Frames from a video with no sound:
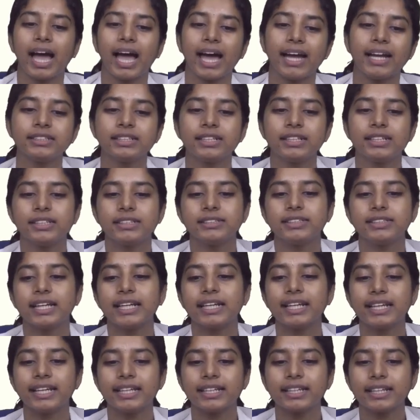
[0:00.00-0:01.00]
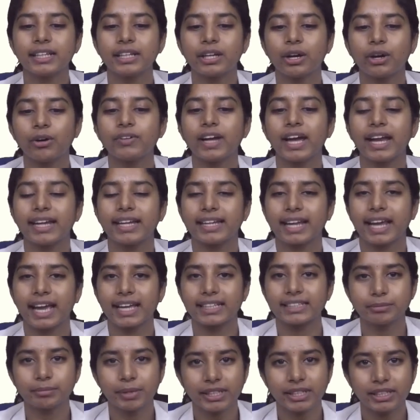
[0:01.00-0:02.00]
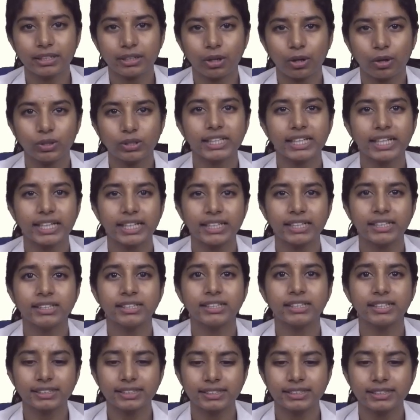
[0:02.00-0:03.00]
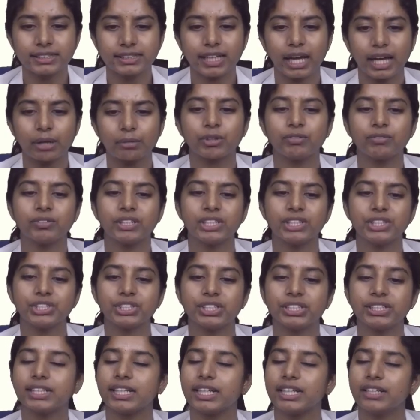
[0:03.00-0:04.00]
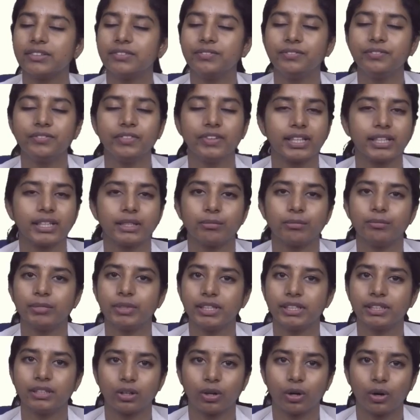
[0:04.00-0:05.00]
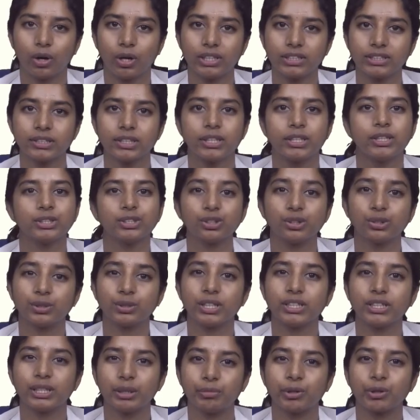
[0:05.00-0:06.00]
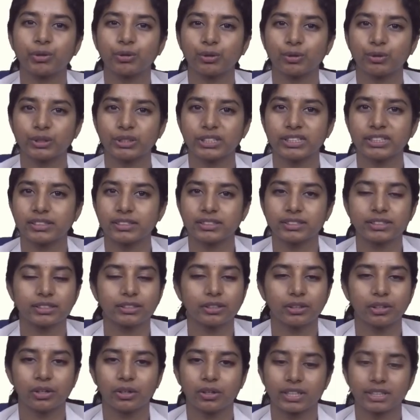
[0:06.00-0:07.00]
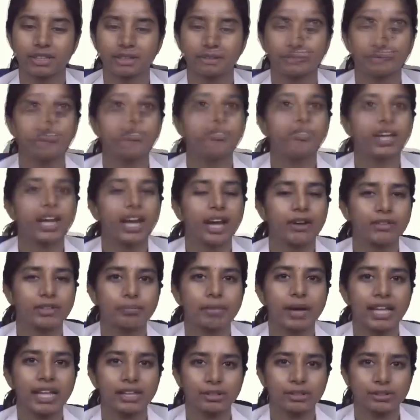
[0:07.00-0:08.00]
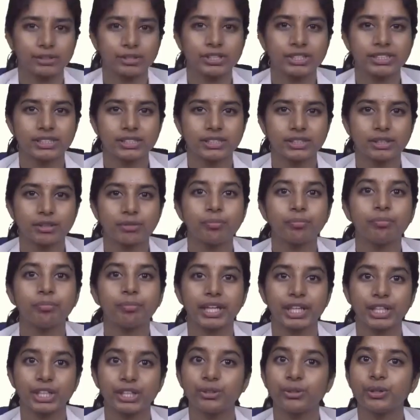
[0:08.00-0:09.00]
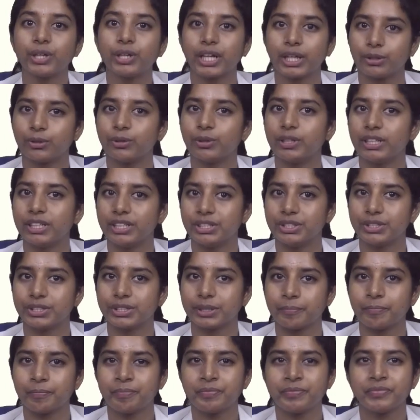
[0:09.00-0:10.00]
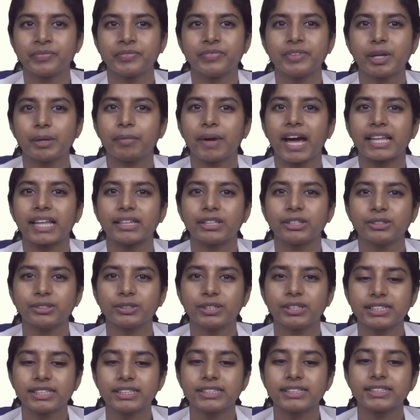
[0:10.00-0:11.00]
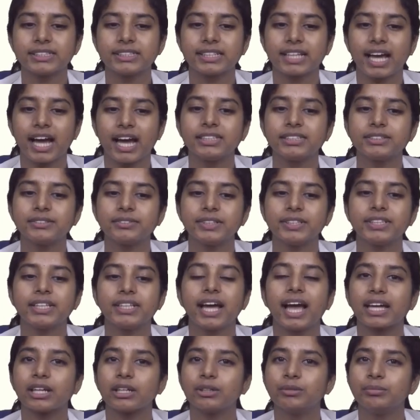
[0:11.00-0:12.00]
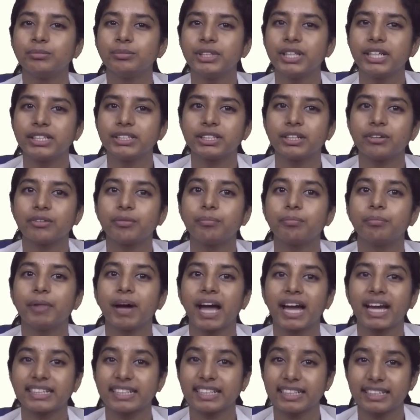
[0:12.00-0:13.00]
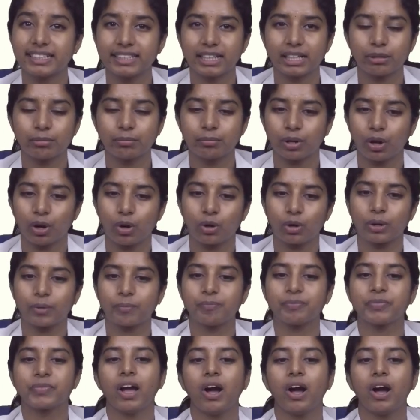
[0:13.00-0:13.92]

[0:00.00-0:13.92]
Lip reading: and the degree of attachment loss in this type of lesion is invariably large, so that the prognosis is good. Then we have the pathogenesis of periodontal lesion. The pathogenesis starts with accumulation of bacterial plaque